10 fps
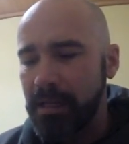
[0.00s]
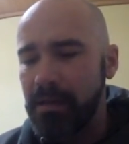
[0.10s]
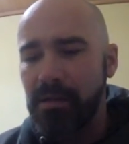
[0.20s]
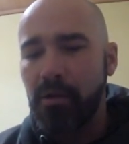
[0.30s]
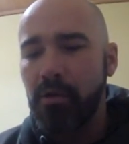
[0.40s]

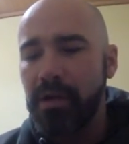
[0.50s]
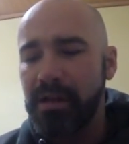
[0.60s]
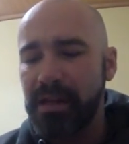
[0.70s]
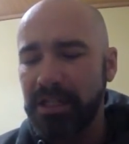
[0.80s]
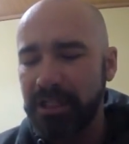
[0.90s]
So
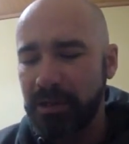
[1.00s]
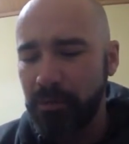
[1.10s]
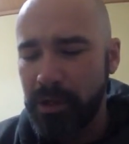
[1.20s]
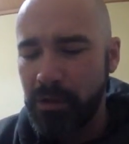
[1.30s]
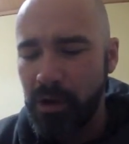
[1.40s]
essentially,
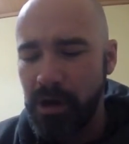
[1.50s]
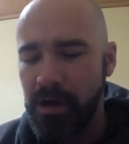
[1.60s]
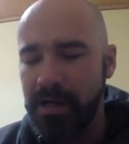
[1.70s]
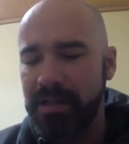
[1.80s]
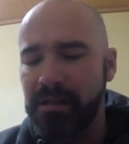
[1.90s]
when you
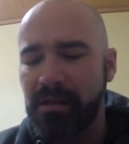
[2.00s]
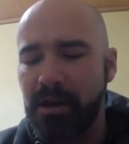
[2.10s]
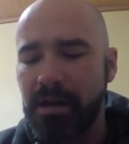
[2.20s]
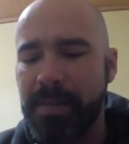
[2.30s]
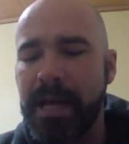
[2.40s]
are in this
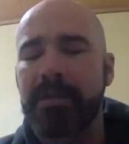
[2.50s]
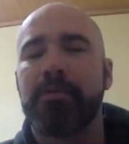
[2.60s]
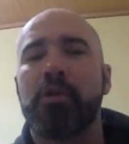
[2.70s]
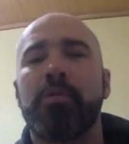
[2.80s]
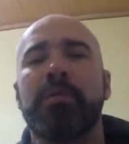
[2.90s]
automatic
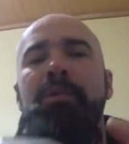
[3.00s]
mode, when you